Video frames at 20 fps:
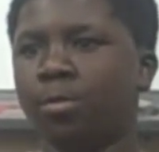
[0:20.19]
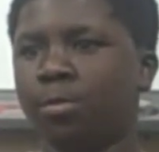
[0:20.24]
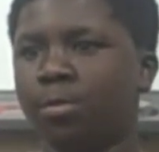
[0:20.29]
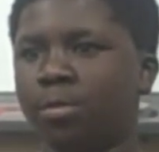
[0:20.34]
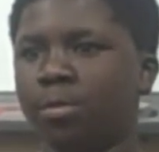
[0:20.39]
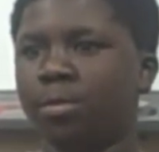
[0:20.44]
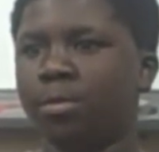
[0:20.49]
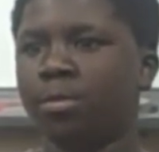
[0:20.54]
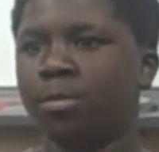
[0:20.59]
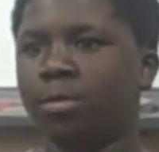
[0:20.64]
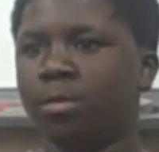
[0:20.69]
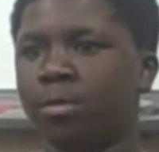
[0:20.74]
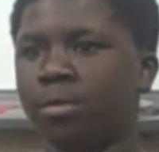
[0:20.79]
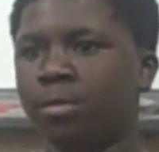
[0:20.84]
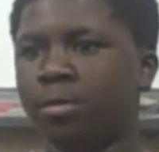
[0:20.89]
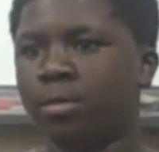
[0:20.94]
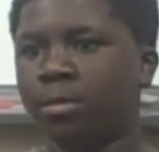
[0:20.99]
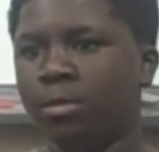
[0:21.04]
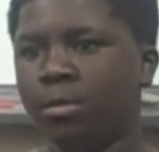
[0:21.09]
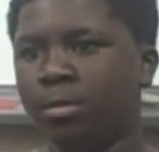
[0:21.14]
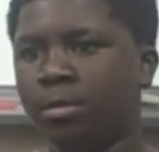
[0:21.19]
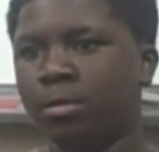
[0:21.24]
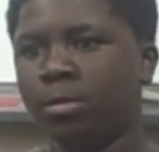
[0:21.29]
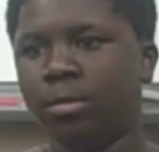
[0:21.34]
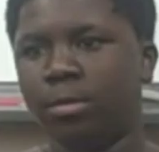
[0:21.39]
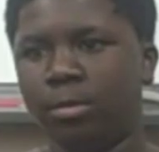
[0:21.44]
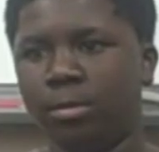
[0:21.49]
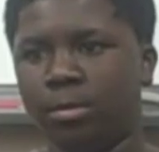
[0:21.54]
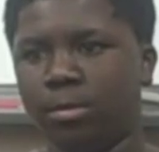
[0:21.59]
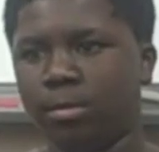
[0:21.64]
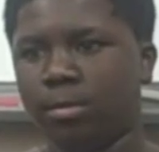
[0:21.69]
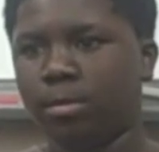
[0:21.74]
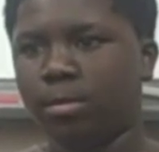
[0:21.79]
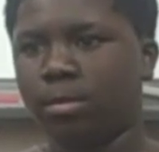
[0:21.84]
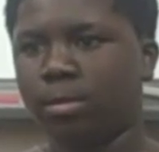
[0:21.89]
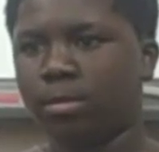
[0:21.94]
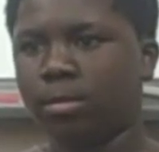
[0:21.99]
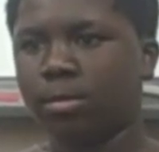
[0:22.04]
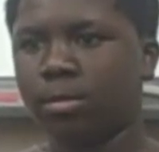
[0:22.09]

Nobody speaks.